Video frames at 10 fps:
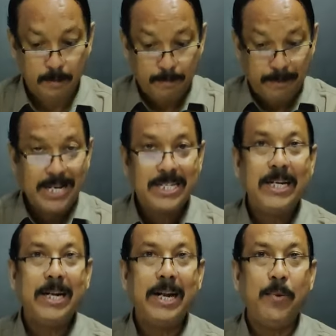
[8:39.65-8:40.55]

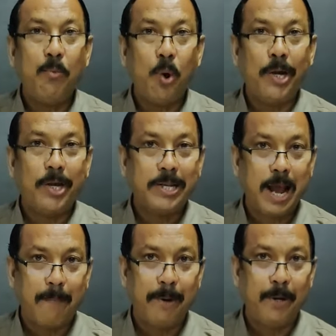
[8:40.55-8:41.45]
Presently, what has
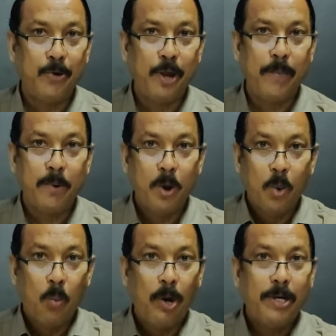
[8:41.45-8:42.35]
happened to him,
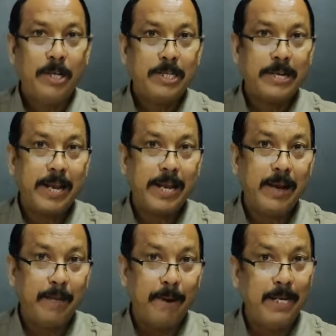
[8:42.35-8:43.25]
what is
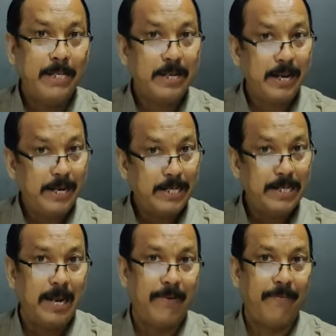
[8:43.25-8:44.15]
taking place in his
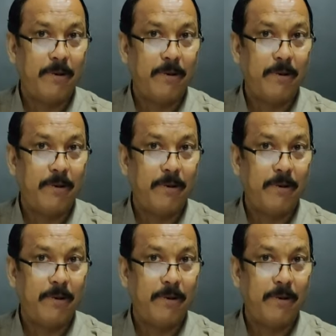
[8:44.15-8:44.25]
life.